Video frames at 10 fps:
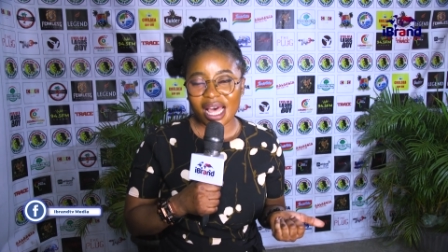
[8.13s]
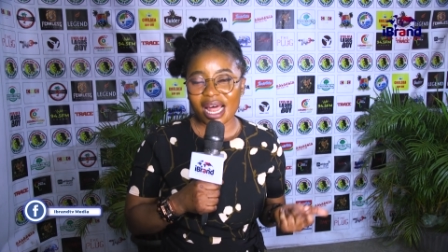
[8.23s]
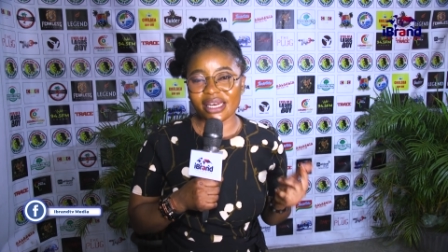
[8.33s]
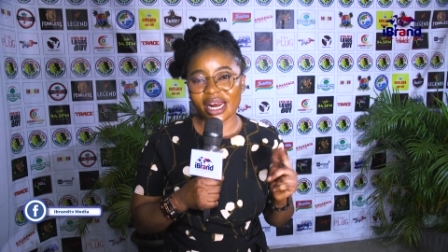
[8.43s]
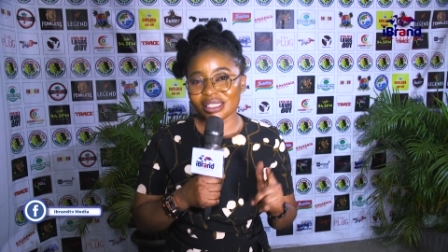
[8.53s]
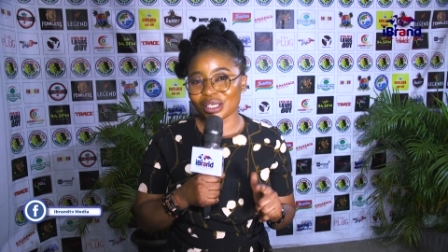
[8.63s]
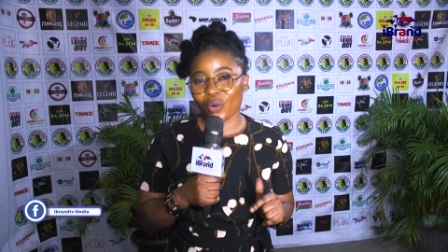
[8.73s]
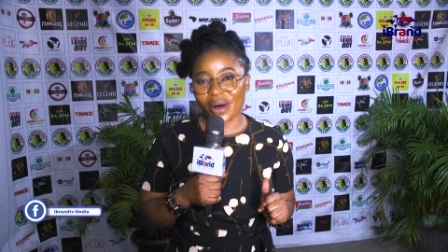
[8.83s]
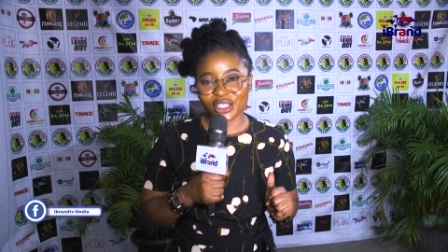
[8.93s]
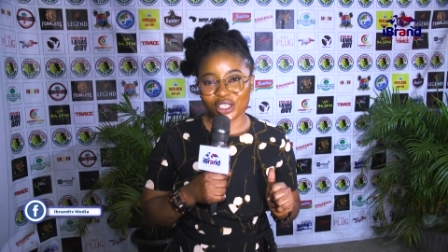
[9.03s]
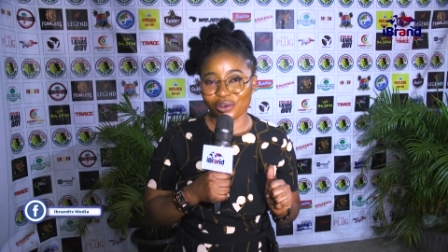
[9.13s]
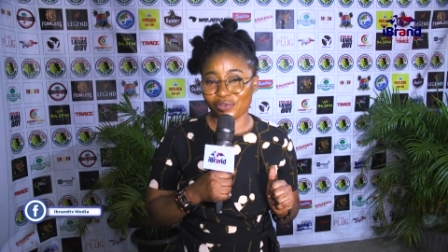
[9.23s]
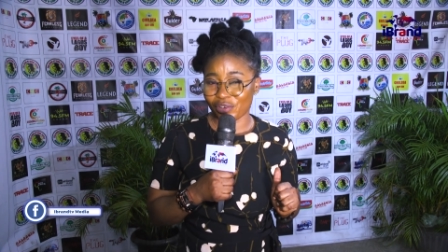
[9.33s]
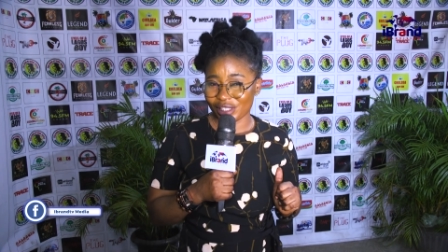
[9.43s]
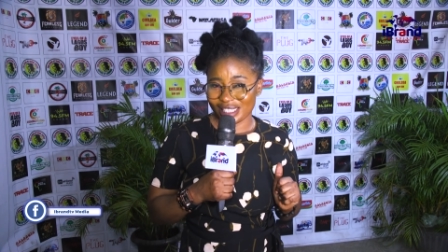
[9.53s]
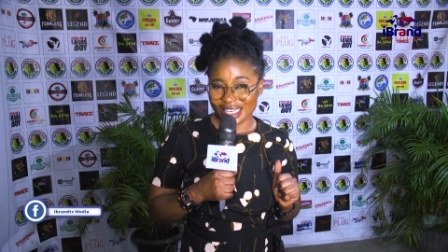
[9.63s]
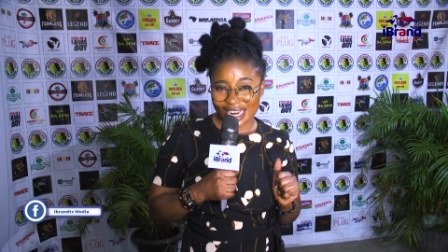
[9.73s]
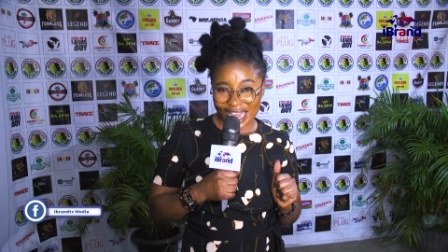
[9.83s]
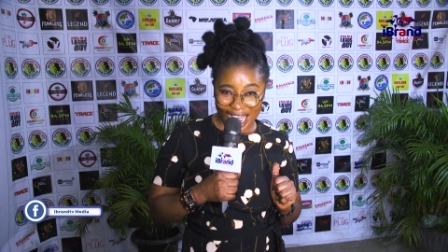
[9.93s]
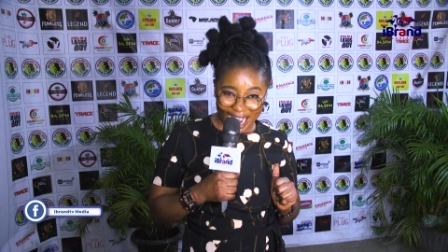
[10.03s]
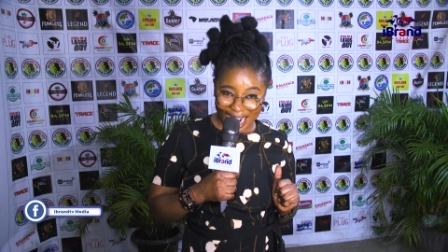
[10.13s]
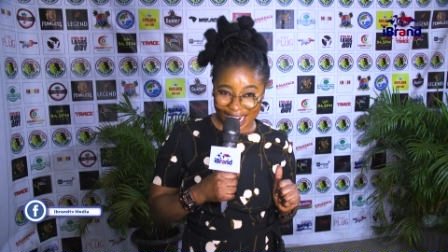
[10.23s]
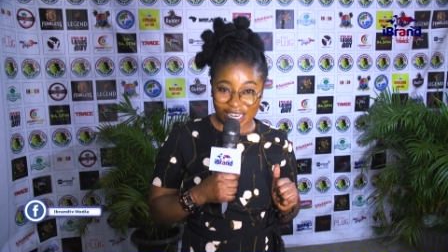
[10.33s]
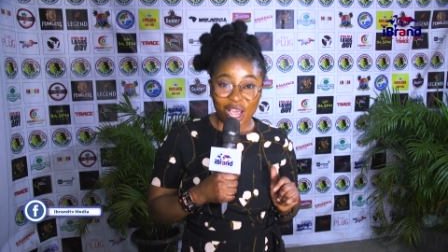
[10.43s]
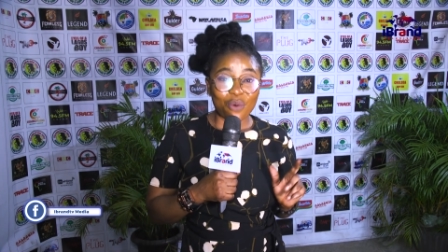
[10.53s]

And here's a question for tonight.